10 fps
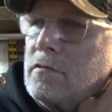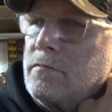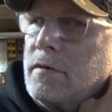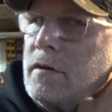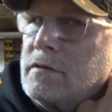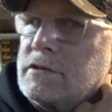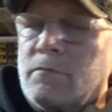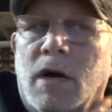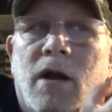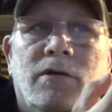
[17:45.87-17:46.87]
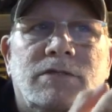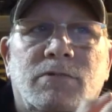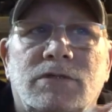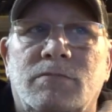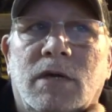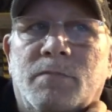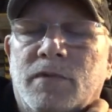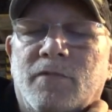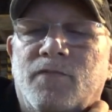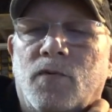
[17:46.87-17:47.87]
but tomorrow is supposed to be up in
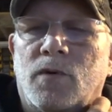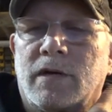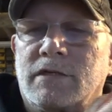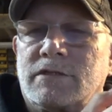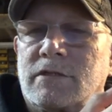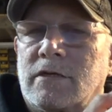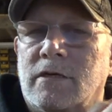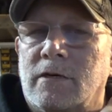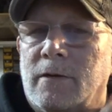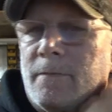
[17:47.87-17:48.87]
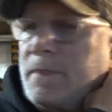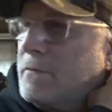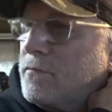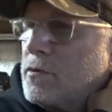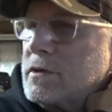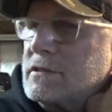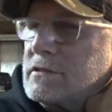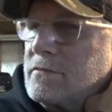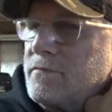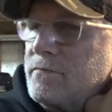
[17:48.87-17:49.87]
the 40s
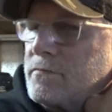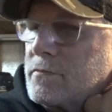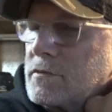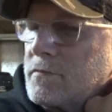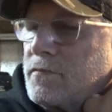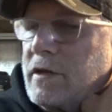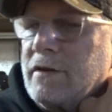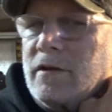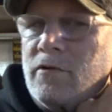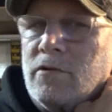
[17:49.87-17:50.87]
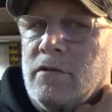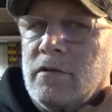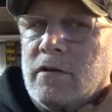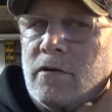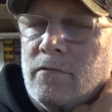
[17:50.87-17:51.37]
and late, early,